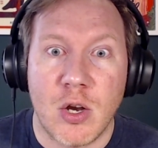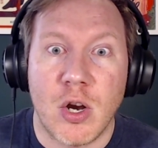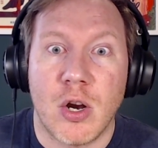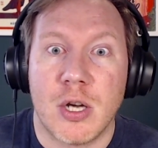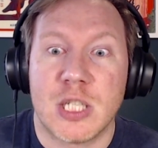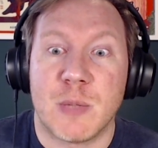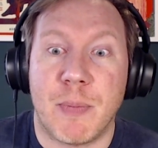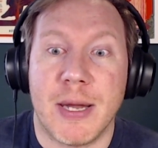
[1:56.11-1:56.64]

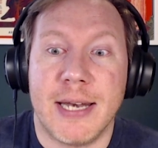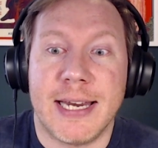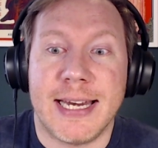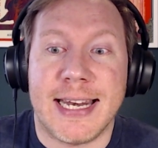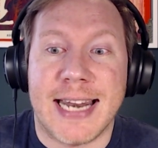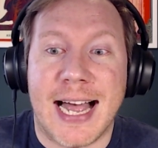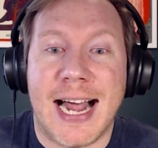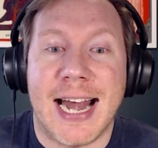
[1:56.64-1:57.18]
spending
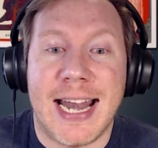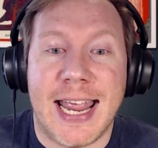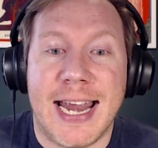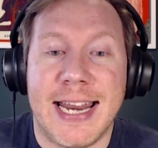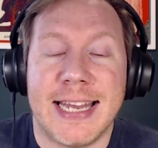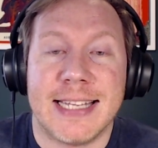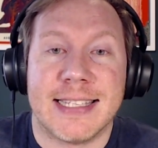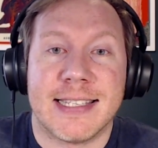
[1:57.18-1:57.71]
nine
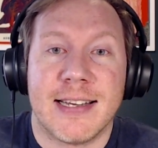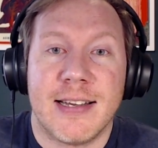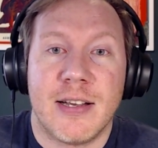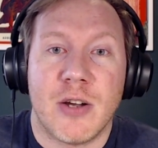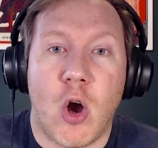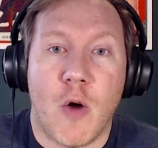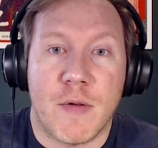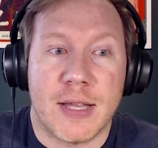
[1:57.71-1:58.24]
innings
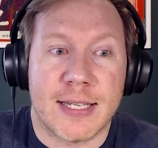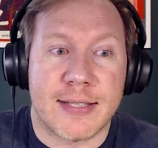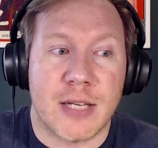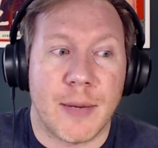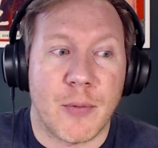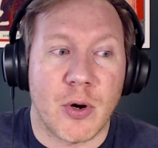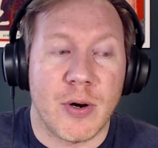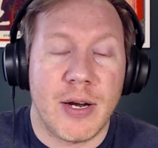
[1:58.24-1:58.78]
over the
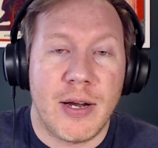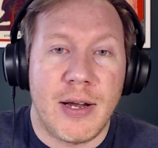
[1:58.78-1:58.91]
summer